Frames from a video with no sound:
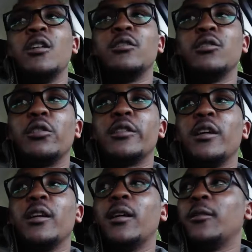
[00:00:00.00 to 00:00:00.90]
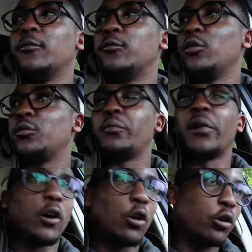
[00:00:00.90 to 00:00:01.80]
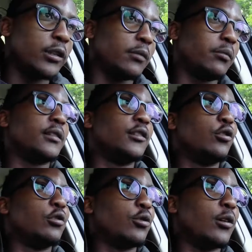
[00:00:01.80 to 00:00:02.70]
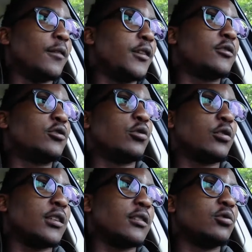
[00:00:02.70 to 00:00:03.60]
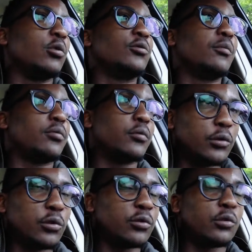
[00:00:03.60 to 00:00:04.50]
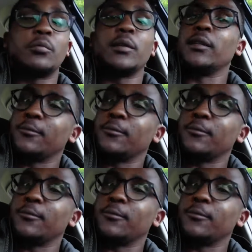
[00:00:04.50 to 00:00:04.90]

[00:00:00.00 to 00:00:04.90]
not uh, not by order, but they also have that stock that is also produced already.